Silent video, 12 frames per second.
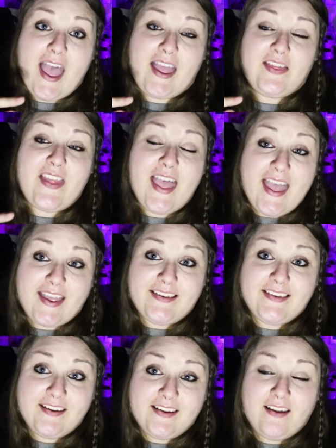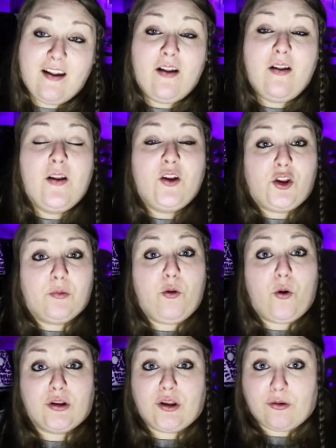And then your
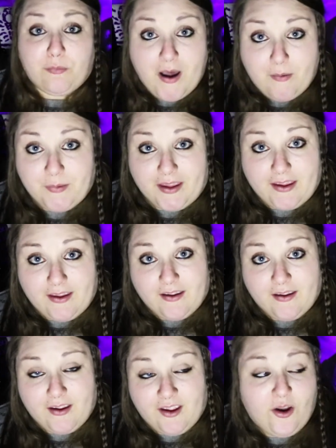poor little puppy,